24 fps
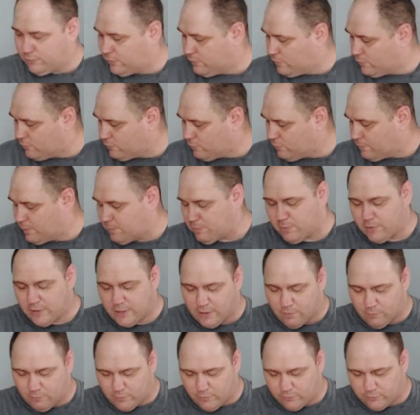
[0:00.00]
so you want to remember
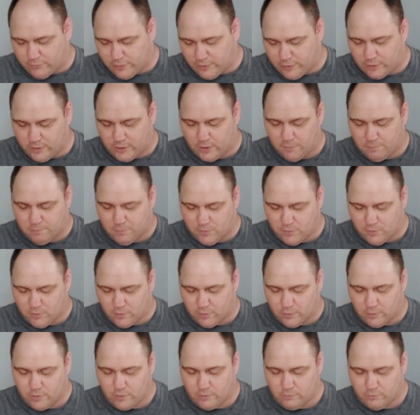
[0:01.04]
that when you're taking it
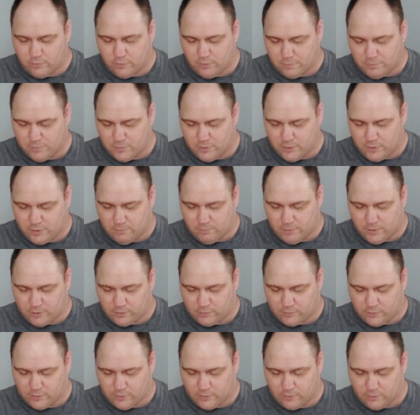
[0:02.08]
apart and when you're putting it back
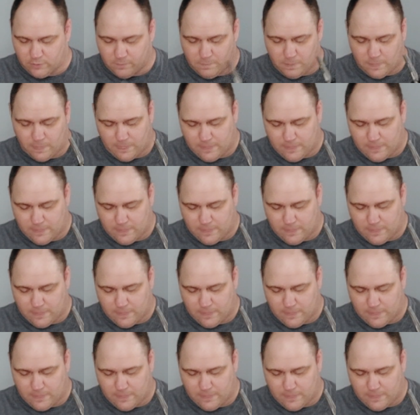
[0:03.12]
together.